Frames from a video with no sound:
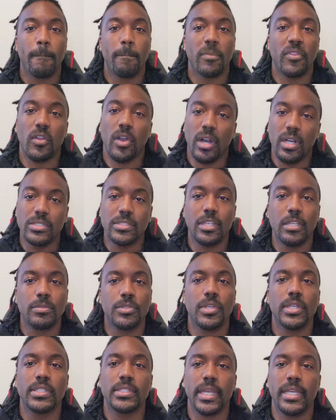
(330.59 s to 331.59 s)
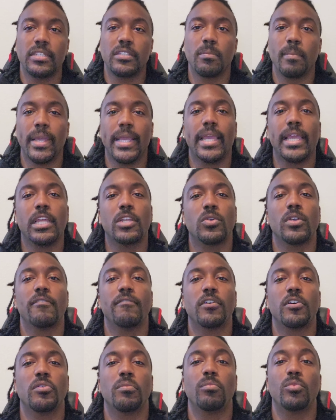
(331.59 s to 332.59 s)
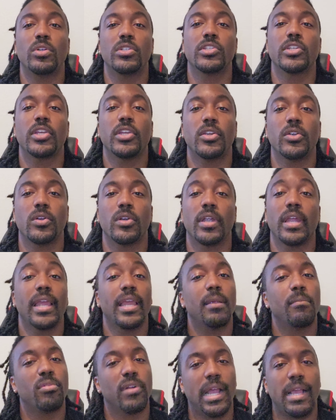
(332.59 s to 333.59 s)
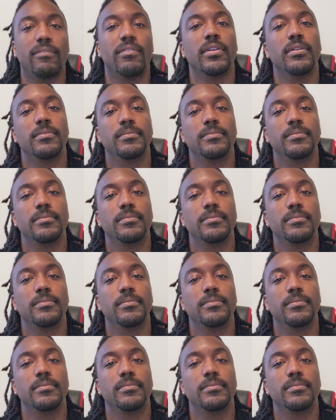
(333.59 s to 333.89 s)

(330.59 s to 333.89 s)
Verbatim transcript: But there are steps you can take to make an Android phone more secure and private.